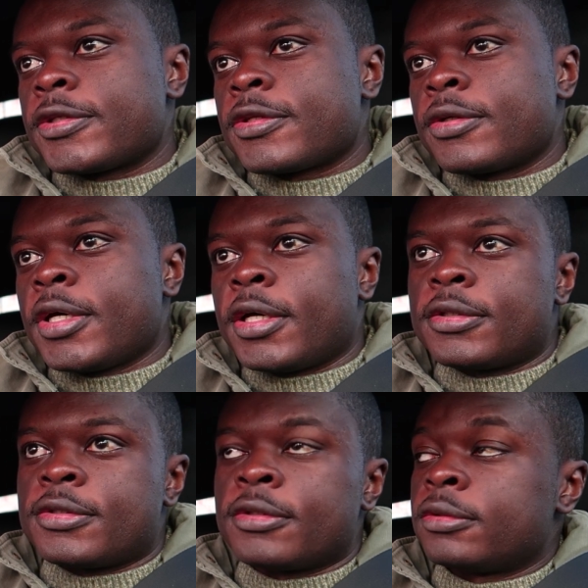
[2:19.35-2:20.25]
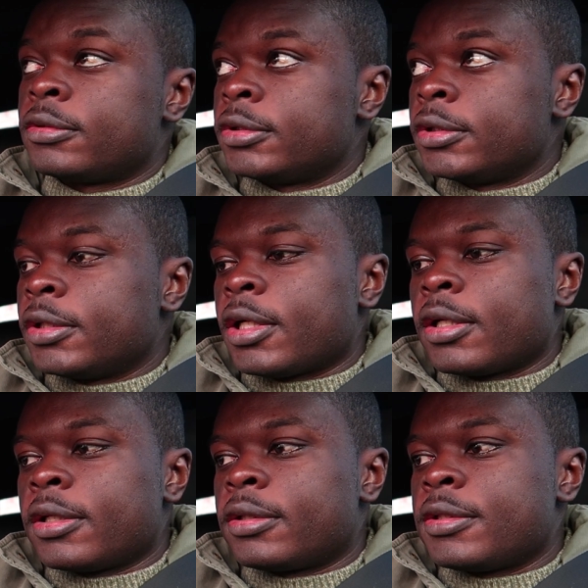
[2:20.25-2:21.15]
So yeah, so
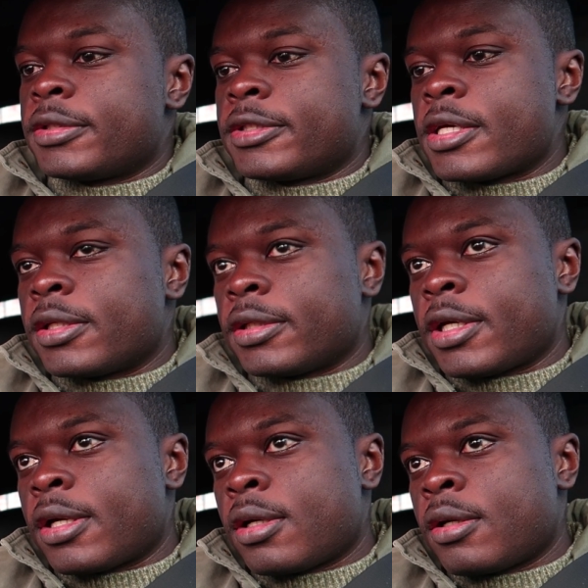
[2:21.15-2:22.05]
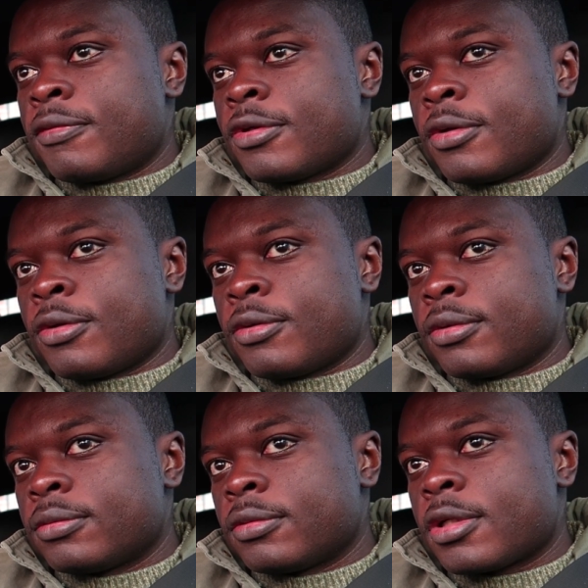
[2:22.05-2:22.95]
I'll get this taken care of so
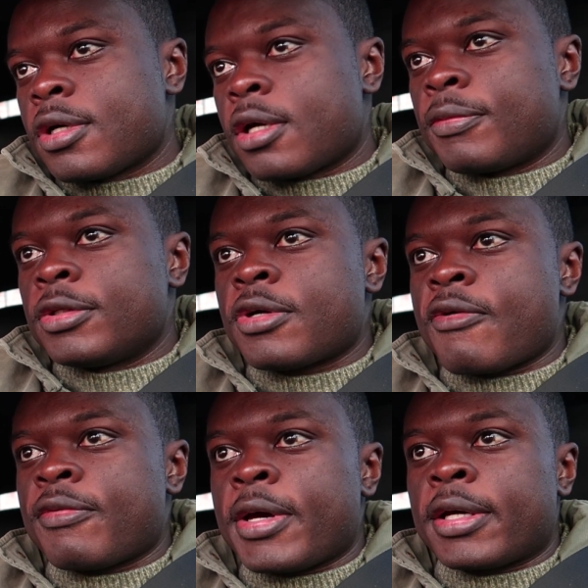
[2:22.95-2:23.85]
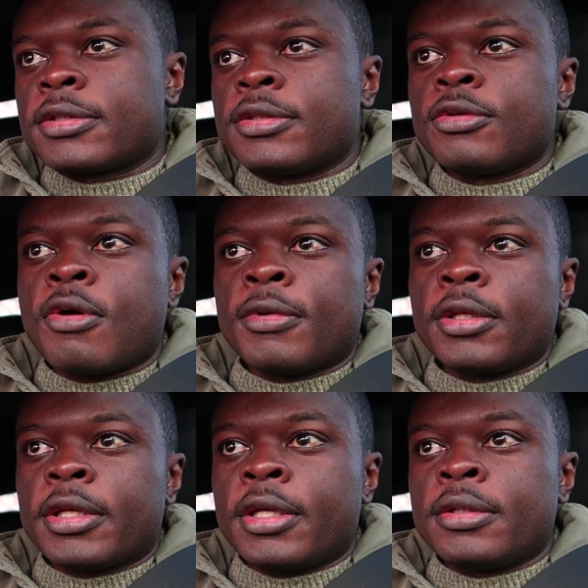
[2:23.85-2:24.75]
the car could be driving back to normal
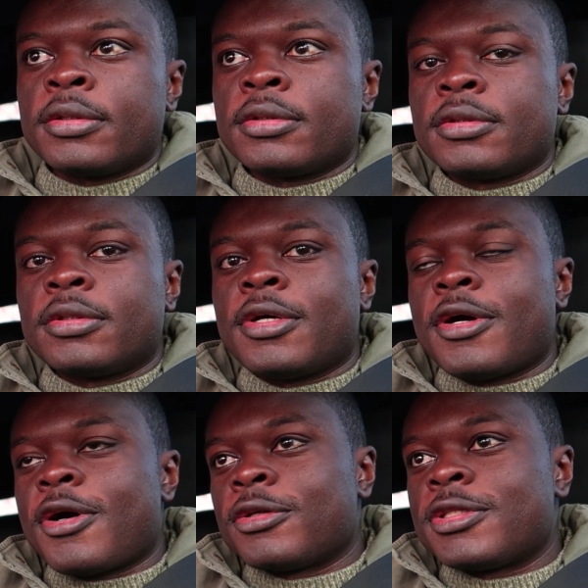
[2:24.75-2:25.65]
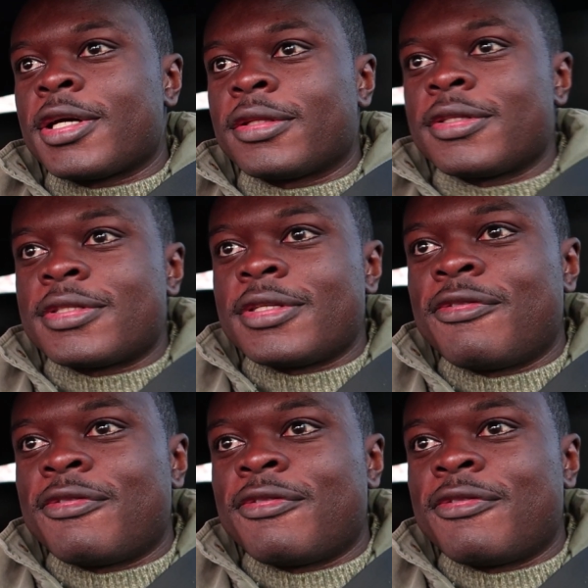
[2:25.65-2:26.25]
again. Oh, check out this